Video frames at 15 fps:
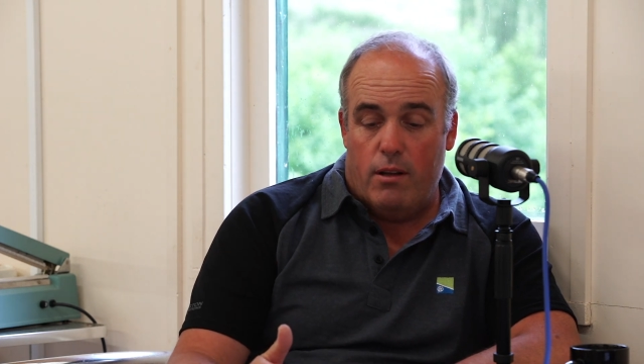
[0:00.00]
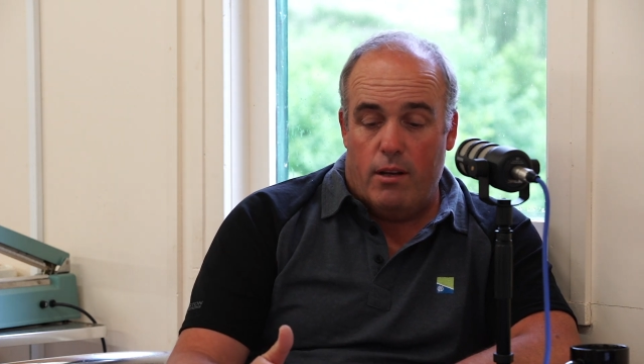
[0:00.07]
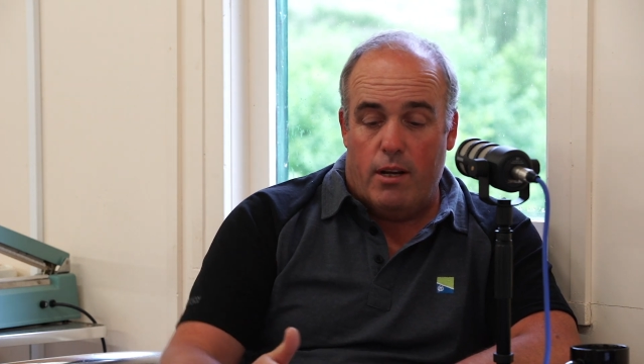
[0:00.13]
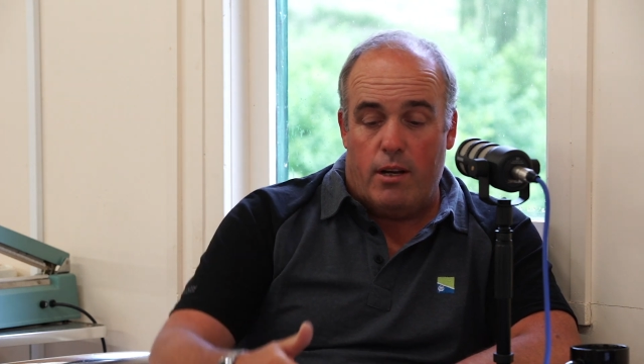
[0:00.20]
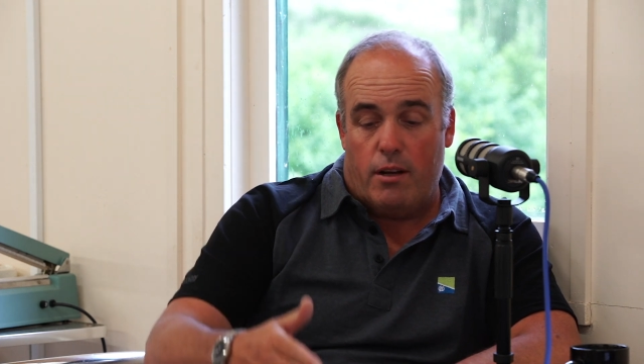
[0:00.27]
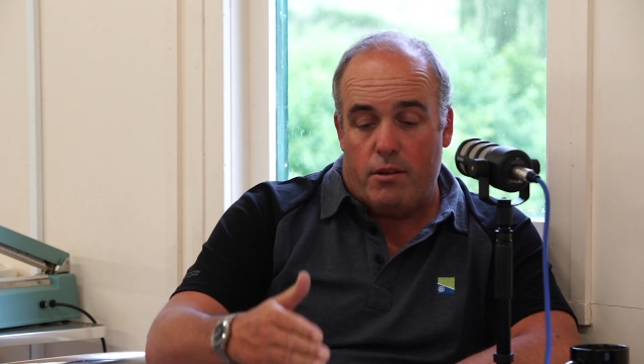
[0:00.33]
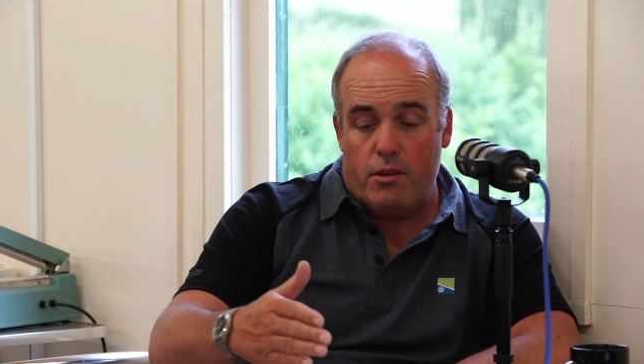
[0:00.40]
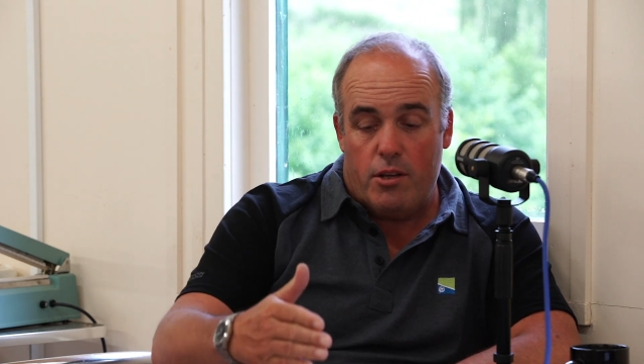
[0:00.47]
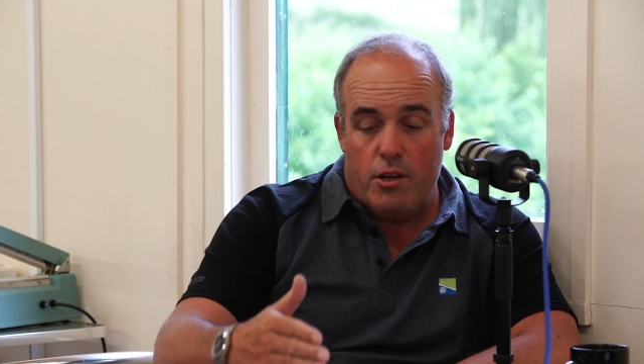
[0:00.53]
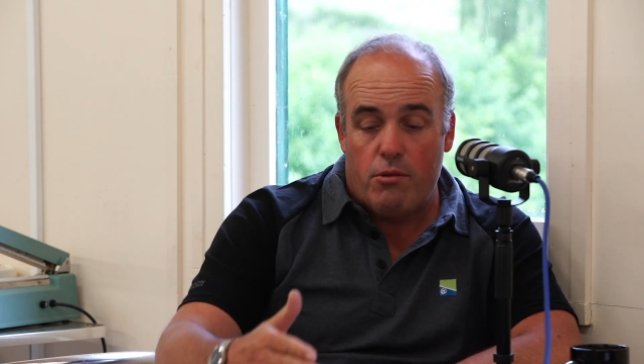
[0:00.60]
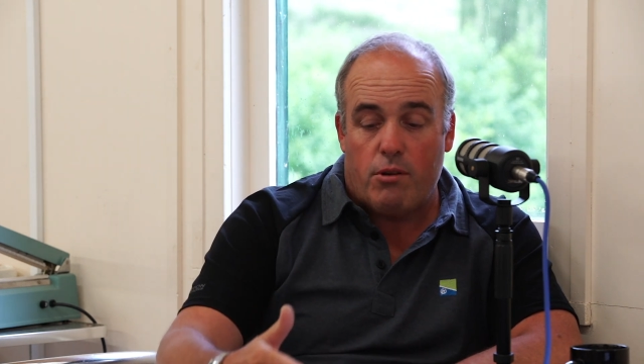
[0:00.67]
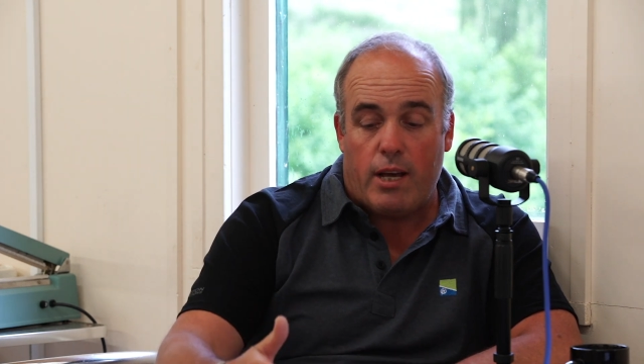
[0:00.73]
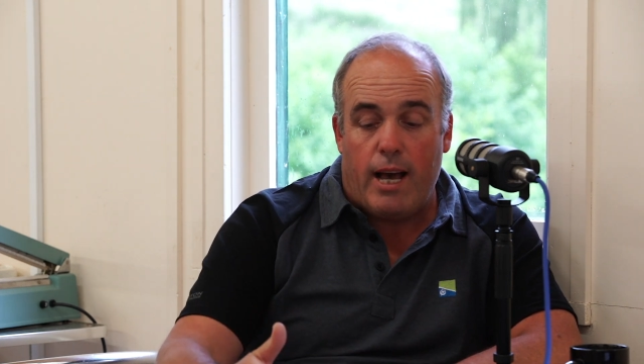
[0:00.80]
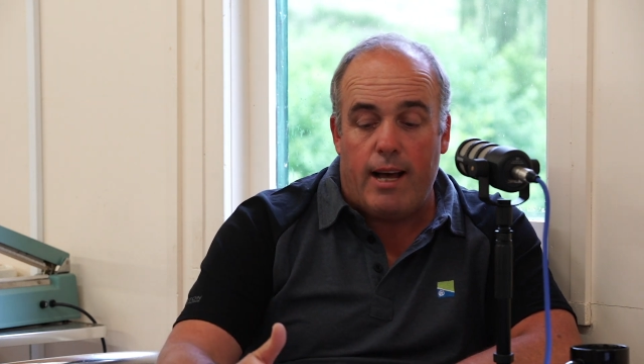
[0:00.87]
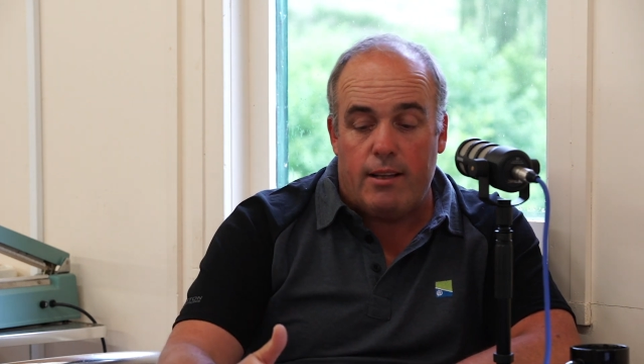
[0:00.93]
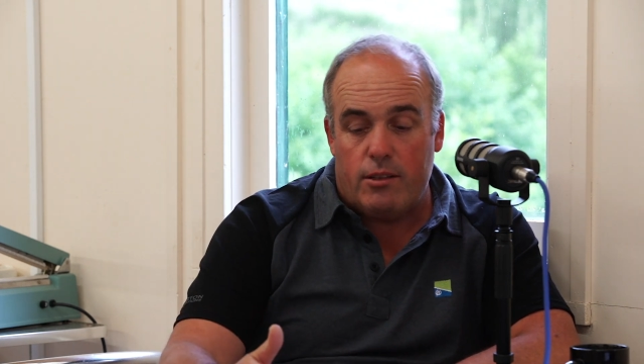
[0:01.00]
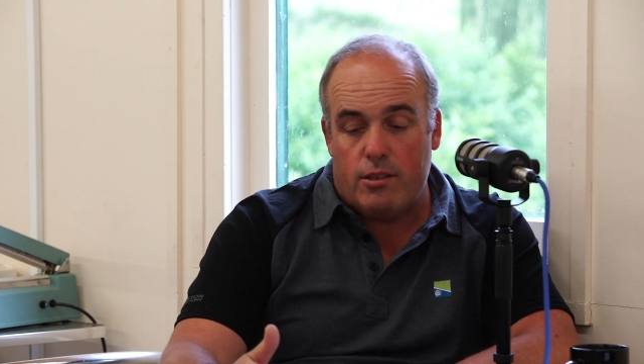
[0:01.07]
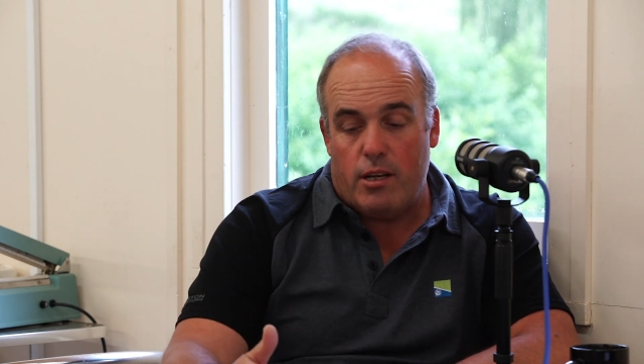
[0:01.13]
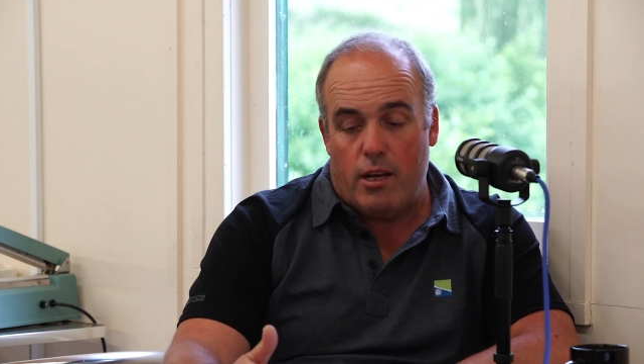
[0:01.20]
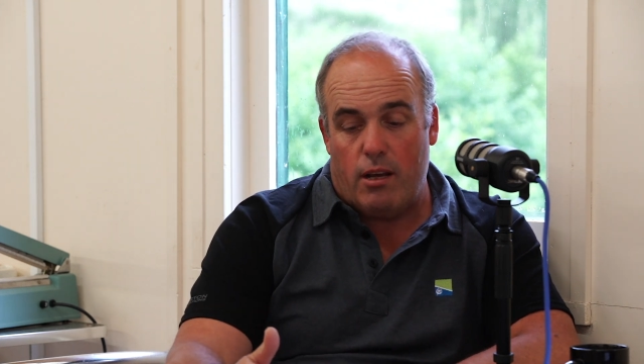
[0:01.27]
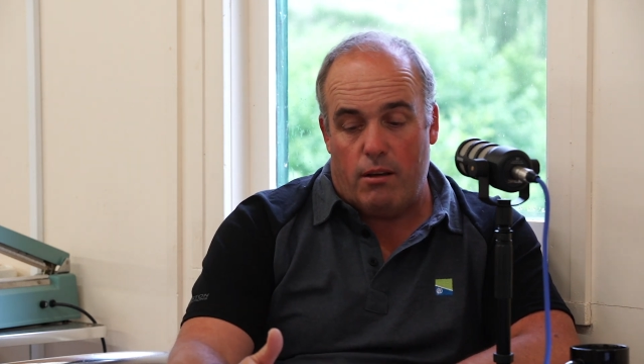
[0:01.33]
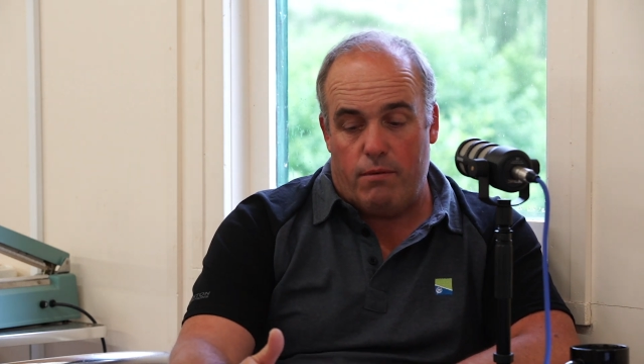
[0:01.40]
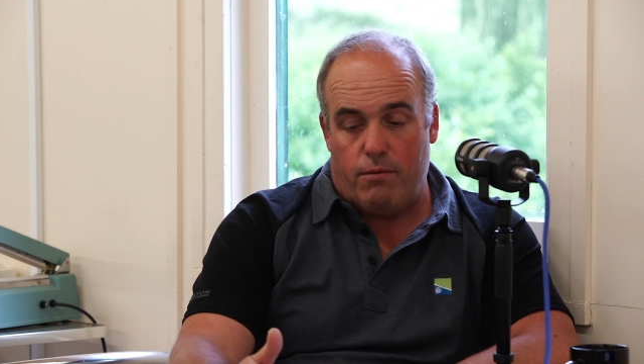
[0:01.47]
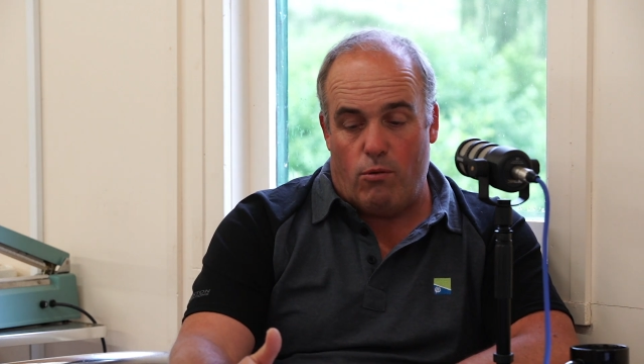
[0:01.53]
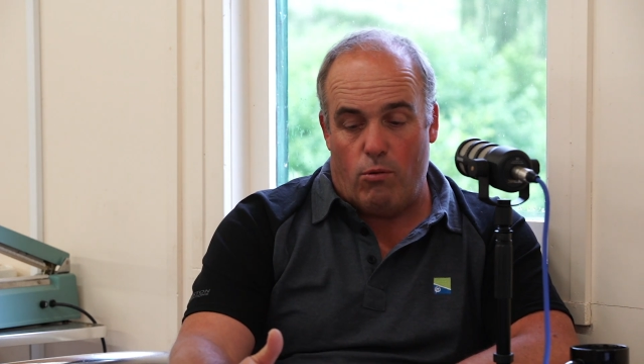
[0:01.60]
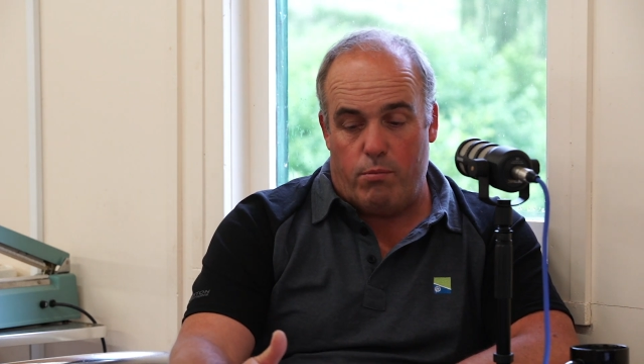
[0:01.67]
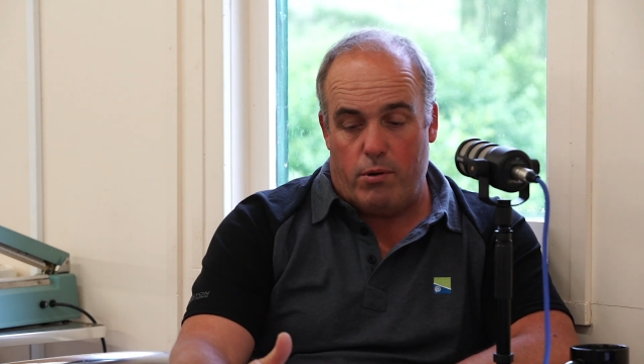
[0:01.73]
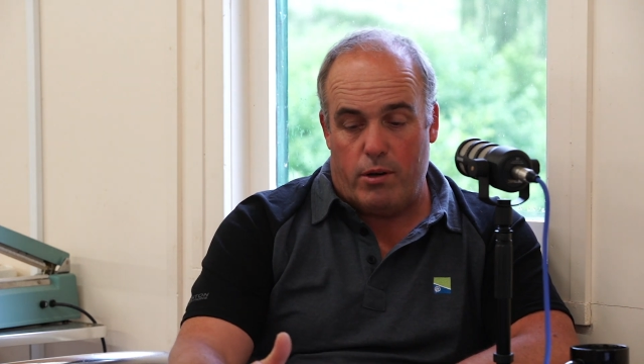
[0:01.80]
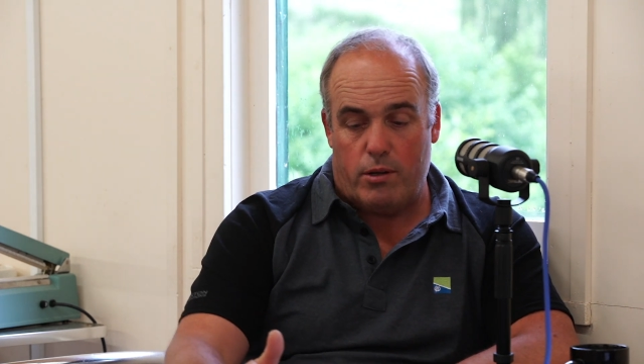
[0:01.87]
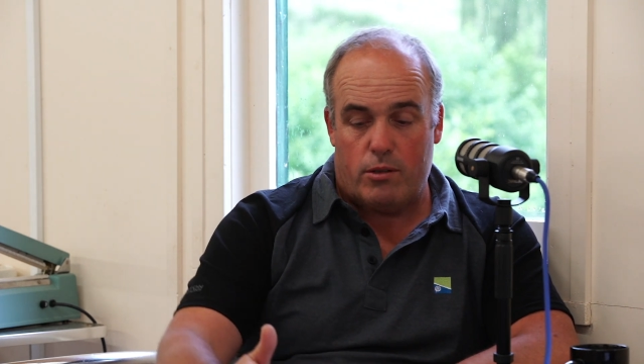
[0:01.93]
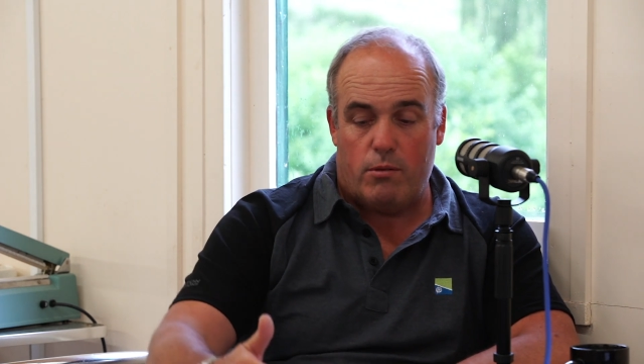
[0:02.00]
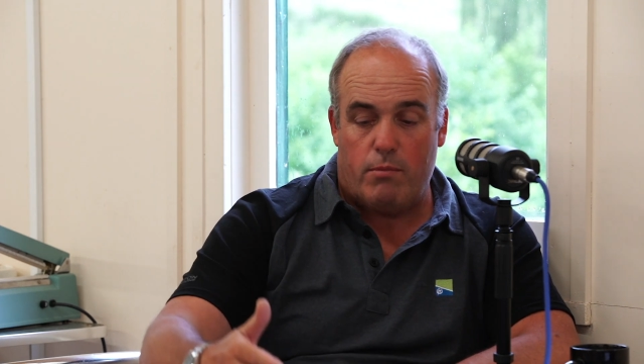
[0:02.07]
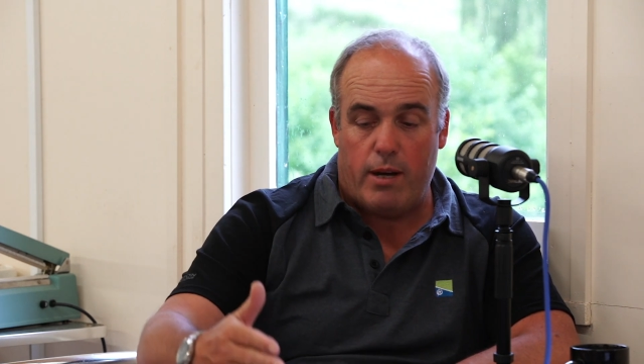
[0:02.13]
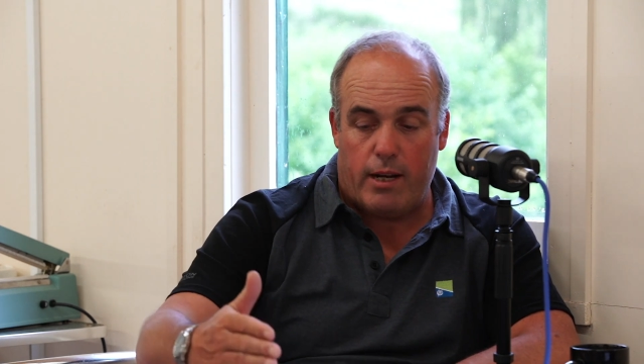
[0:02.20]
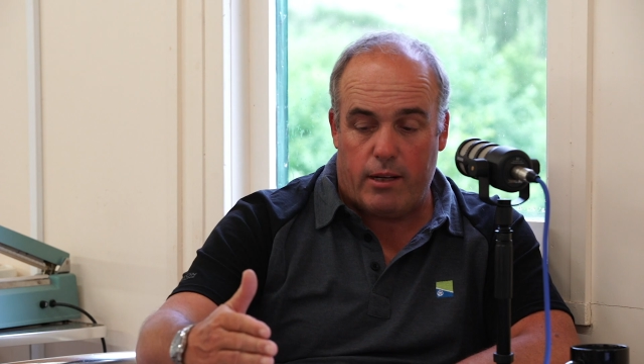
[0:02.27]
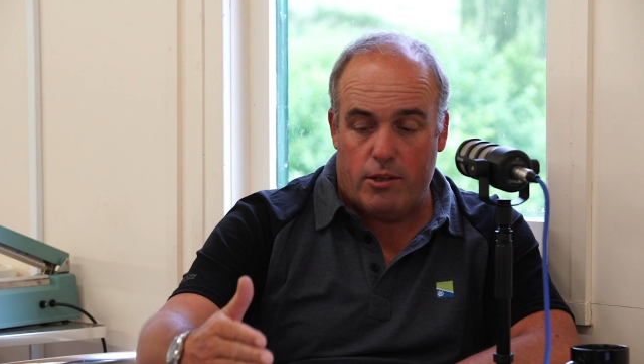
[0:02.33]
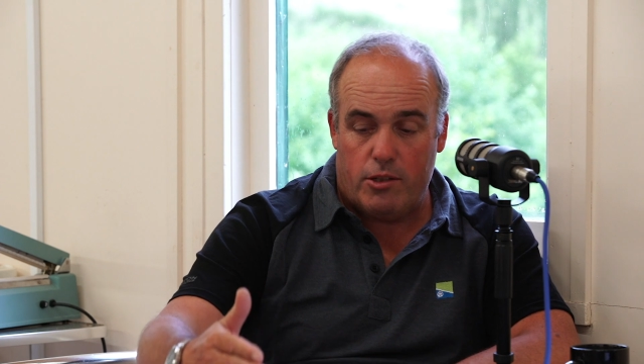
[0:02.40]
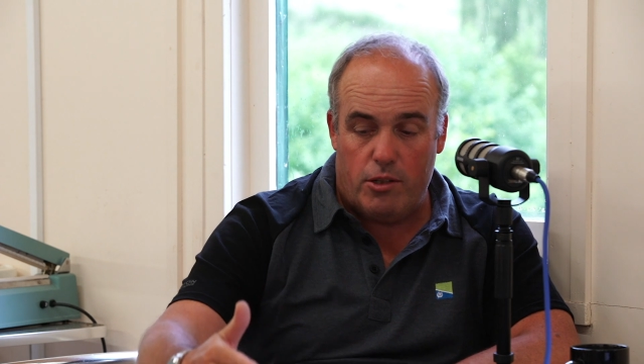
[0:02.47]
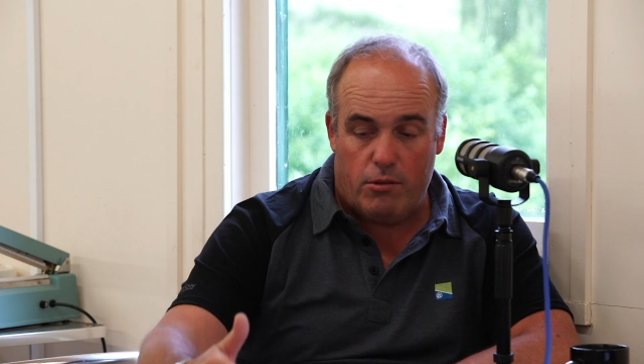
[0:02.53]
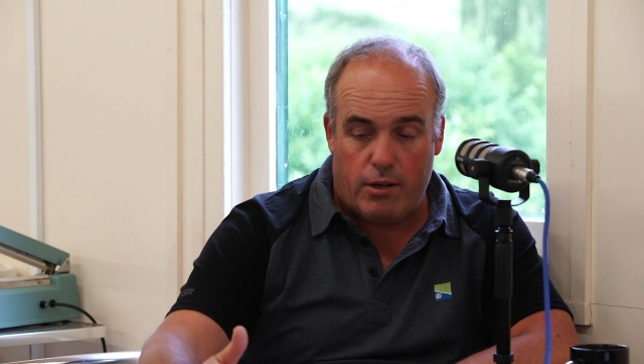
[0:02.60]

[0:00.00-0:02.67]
you can take 4 pints of maggots,